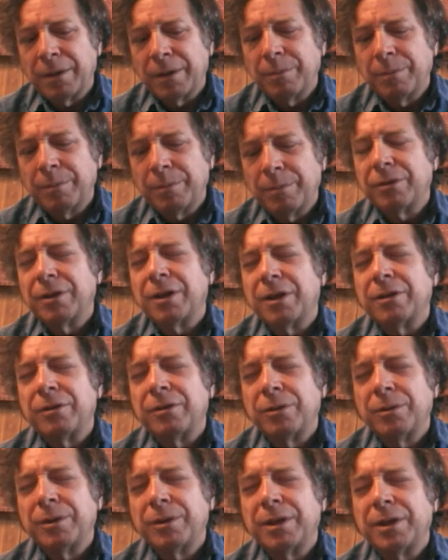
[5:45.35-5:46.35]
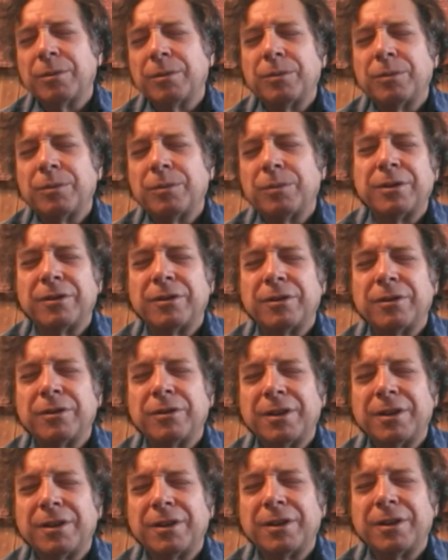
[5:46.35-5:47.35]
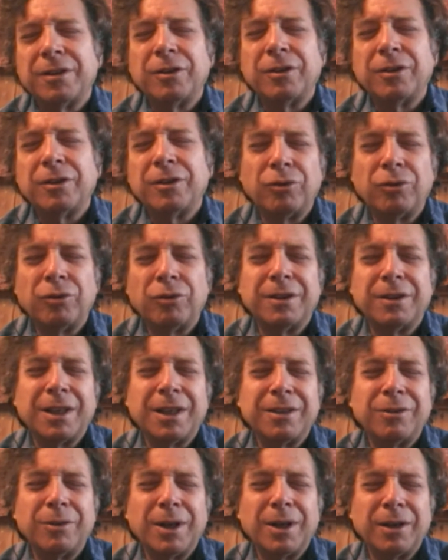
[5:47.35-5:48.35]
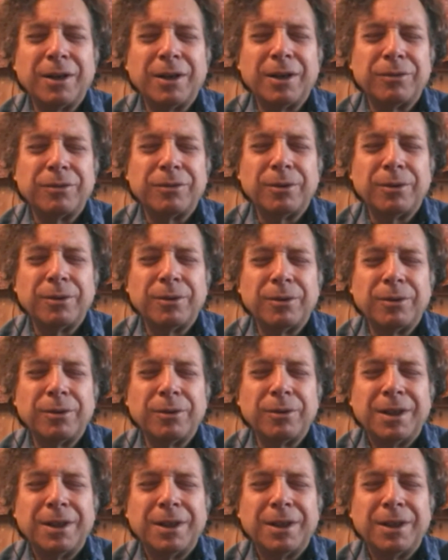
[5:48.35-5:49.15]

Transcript: but you're not doing it with this notion that you have to